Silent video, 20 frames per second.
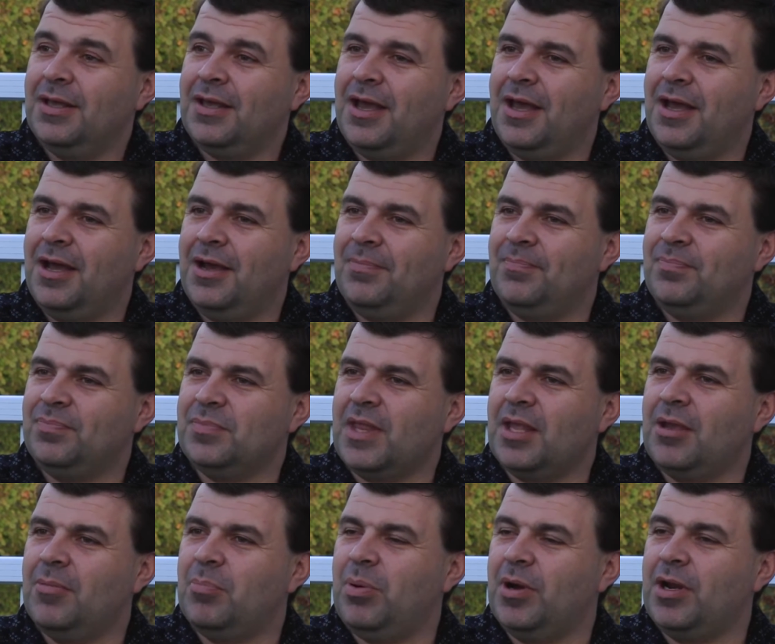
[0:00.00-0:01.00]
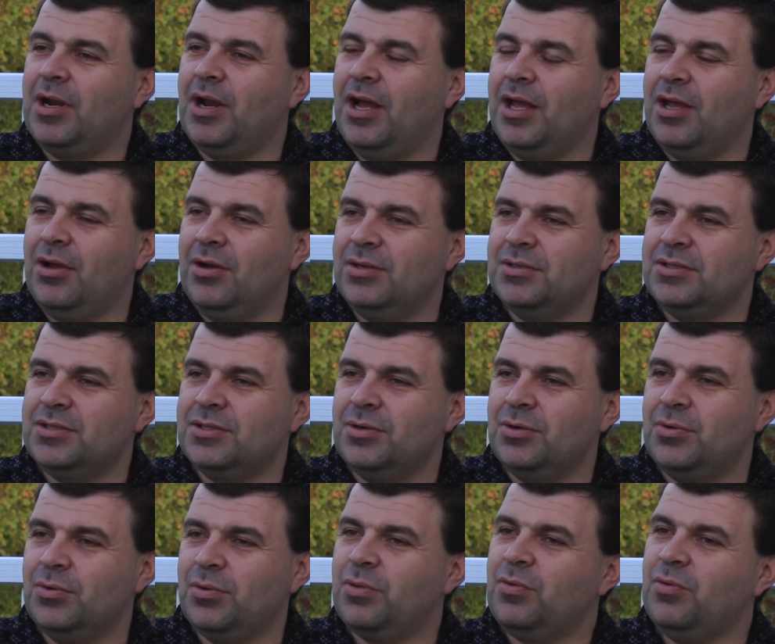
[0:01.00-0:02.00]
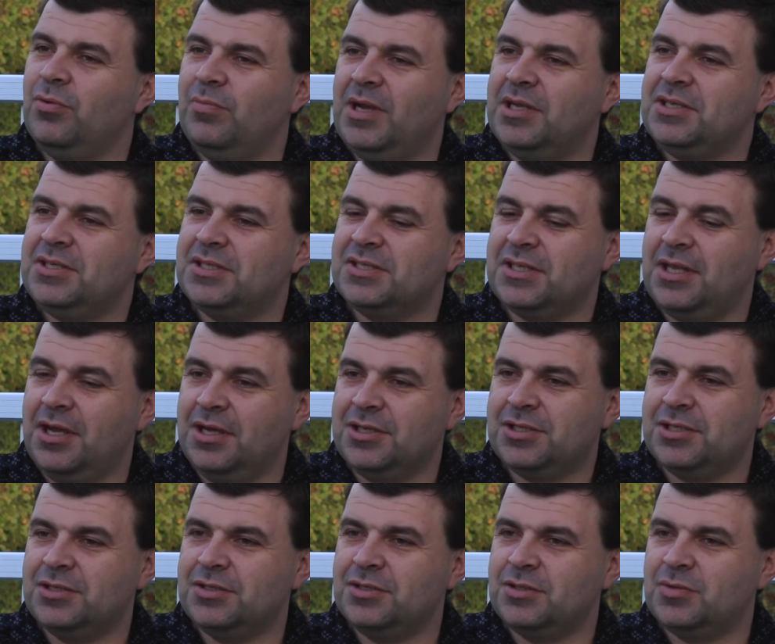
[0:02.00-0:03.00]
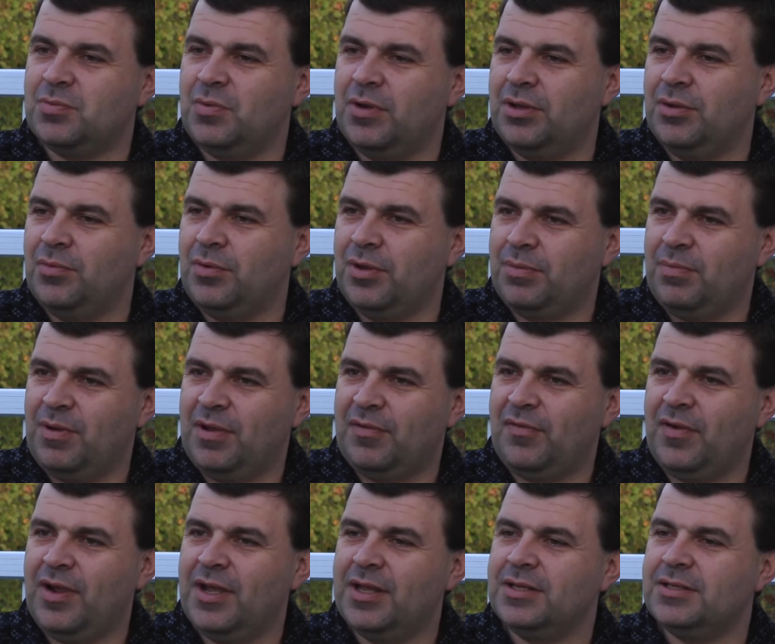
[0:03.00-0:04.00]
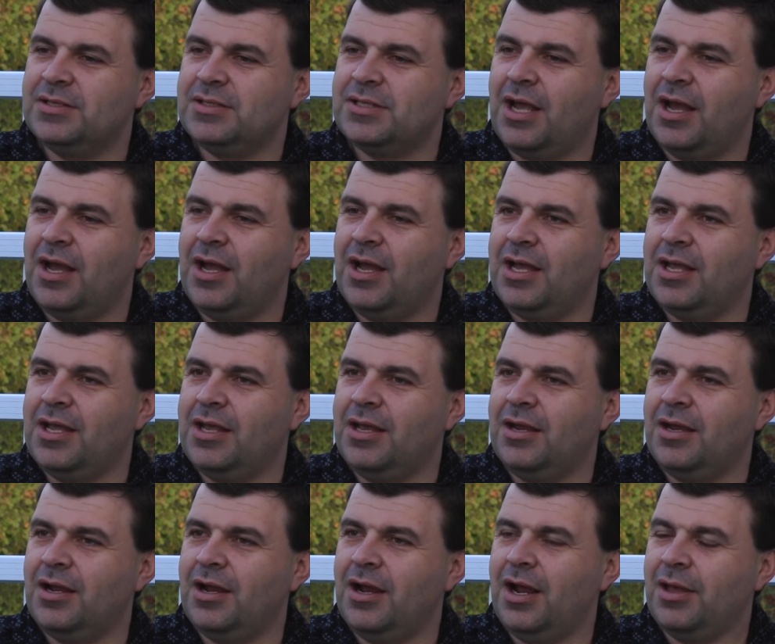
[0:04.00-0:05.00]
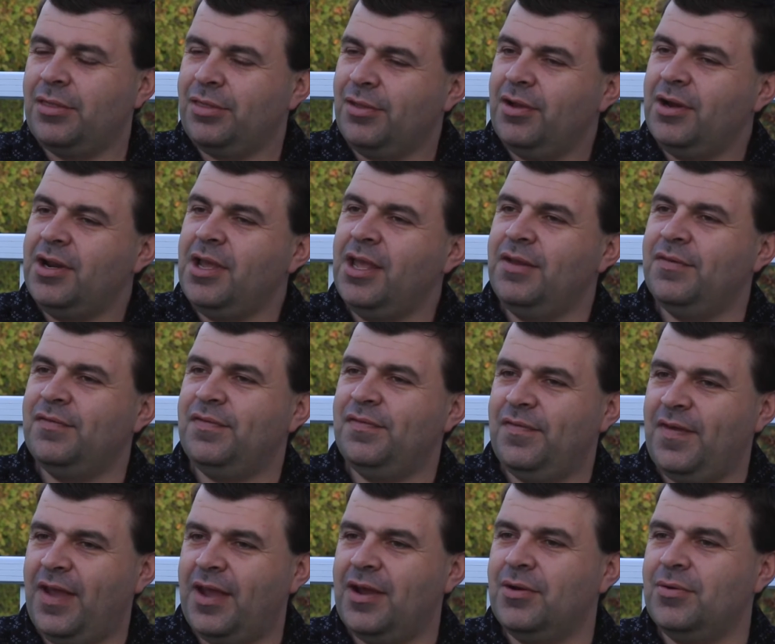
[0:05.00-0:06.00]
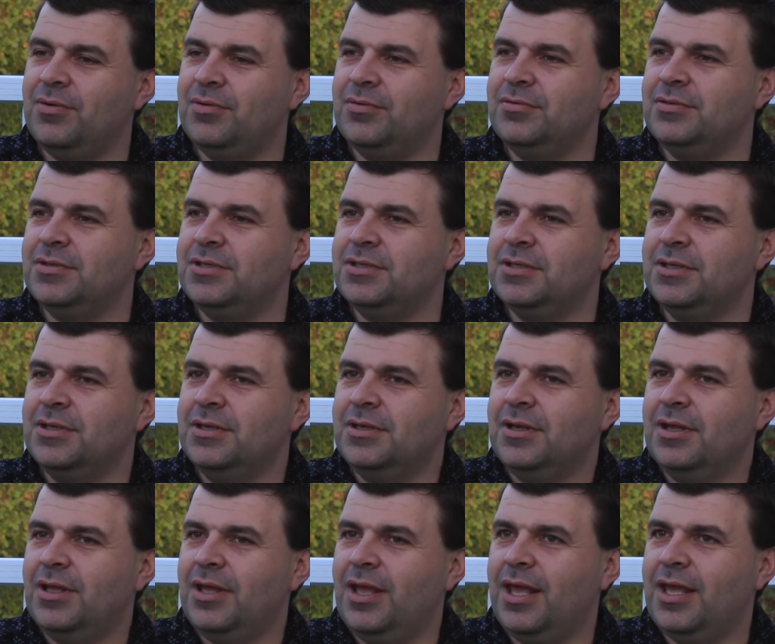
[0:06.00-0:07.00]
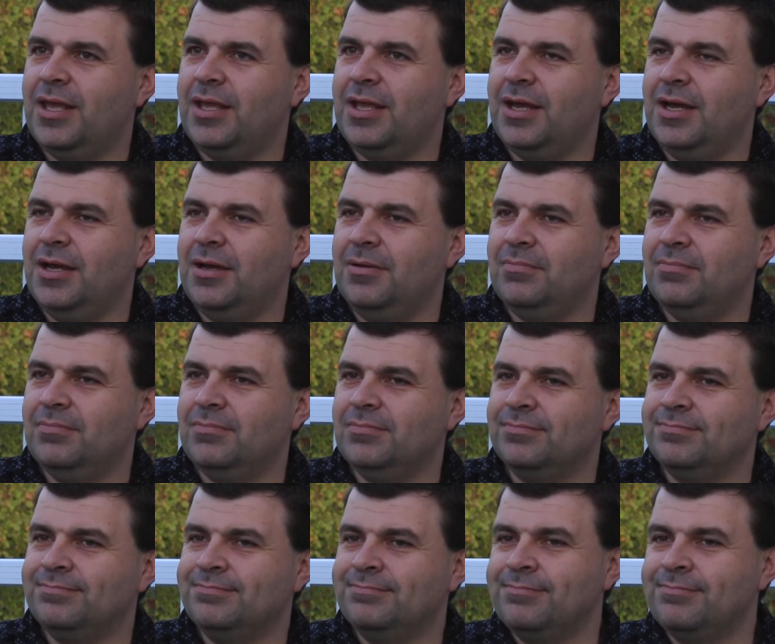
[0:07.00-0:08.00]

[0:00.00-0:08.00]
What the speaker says: But I also, through my discussions with my friends, I thought I had found an